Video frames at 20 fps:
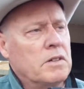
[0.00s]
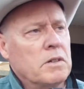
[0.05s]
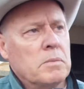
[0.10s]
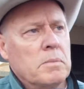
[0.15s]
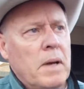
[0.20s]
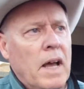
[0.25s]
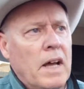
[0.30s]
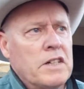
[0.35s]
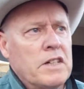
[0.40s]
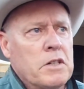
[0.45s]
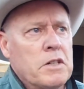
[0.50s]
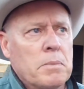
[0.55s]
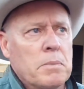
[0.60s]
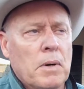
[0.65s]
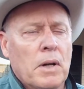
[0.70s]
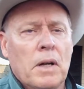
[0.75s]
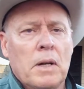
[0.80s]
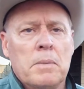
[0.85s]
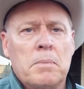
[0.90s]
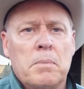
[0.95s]
match your
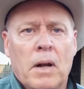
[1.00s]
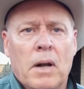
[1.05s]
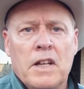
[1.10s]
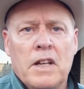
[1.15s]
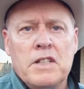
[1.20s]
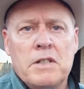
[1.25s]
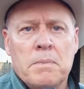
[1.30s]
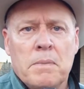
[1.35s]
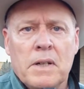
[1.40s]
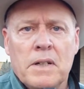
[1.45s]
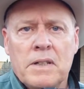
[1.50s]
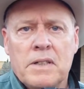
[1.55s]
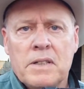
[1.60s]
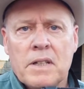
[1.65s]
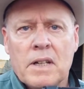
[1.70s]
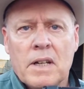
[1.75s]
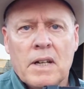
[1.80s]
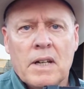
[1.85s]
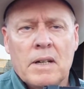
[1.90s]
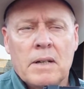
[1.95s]
bullet placement
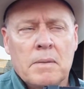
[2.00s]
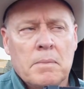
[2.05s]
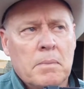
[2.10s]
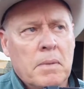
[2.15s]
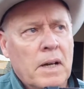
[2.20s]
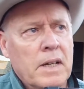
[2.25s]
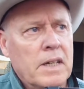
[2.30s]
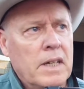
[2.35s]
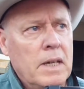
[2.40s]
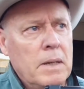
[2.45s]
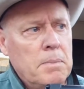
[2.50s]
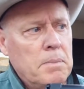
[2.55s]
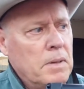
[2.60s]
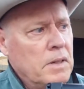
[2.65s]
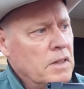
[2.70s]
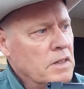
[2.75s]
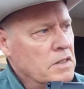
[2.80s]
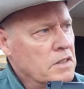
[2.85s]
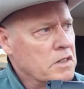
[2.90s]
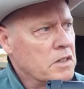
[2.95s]
by
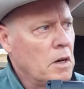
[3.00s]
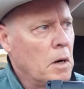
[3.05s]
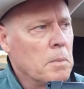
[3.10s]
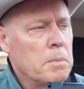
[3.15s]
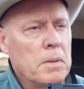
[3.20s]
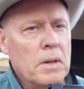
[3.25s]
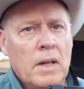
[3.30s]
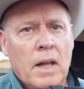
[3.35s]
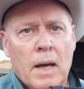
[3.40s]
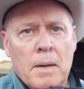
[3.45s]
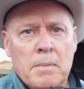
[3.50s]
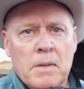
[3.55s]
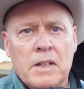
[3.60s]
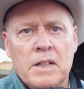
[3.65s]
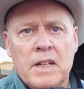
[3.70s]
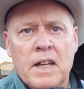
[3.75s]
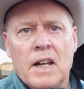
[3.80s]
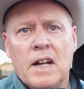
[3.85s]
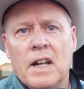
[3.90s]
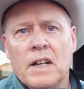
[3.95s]
keeping your scope alignment
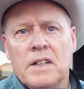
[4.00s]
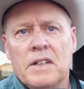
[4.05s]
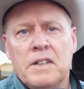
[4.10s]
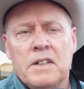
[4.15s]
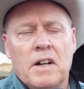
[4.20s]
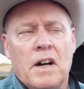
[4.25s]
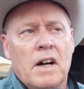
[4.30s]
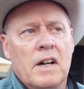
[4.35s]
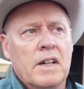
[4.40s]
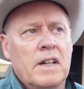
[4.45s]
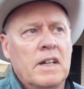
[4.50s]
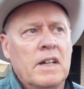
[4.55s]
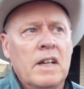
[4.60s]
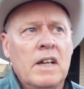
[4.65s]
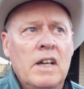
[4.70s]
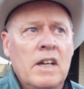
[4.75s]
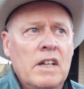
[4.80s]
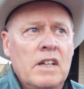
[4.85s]
dead on the target,